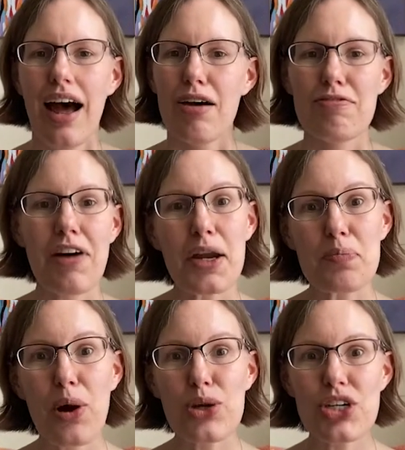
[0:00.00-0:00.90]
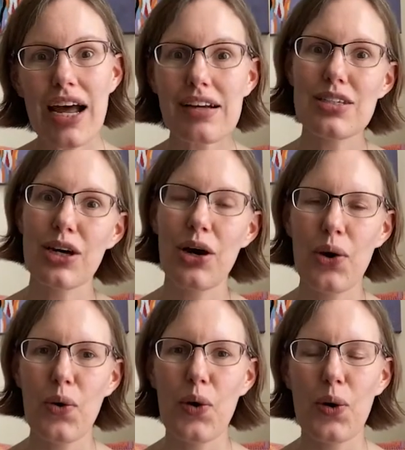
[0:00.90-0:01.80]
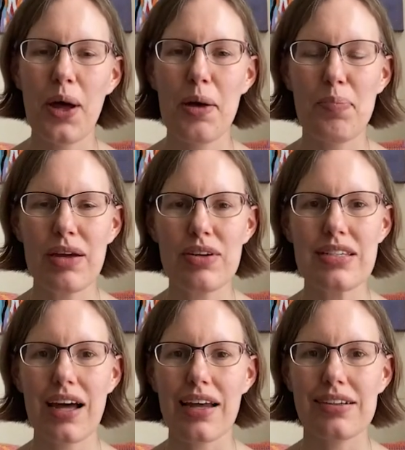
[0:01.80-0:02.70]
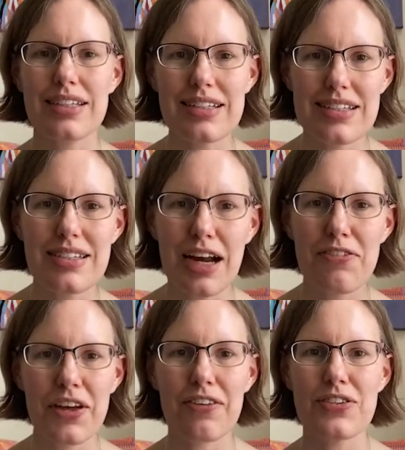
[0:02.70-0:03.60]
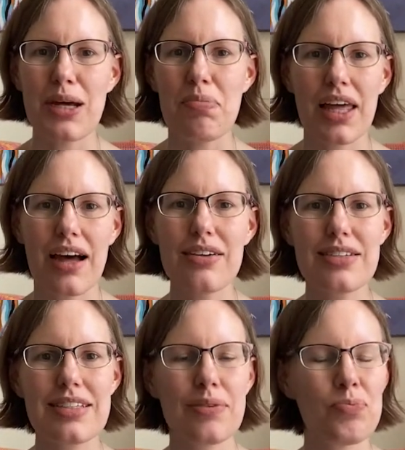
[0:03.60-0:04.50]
find a project or be recycled into stuffing for something else.